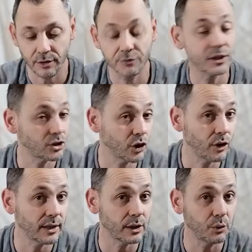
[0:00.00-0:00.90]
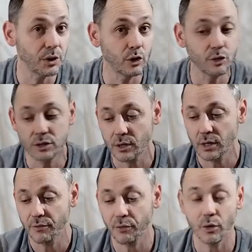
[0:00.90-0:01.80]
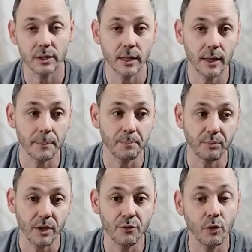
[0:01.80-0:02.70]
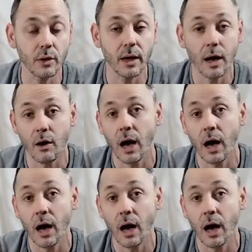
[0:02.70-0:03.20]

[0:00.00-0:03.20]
of the soil that we use for